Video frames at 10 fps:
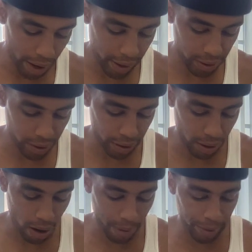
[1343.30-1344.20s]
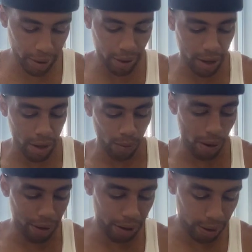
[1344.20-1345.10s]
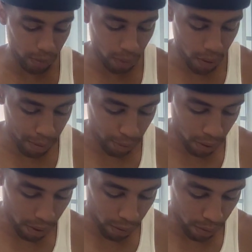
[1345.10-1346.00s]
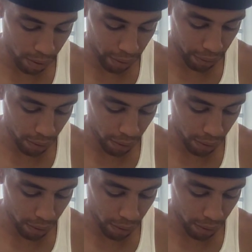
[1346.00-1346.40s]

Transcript: reddish in the garment, whether in warp or woof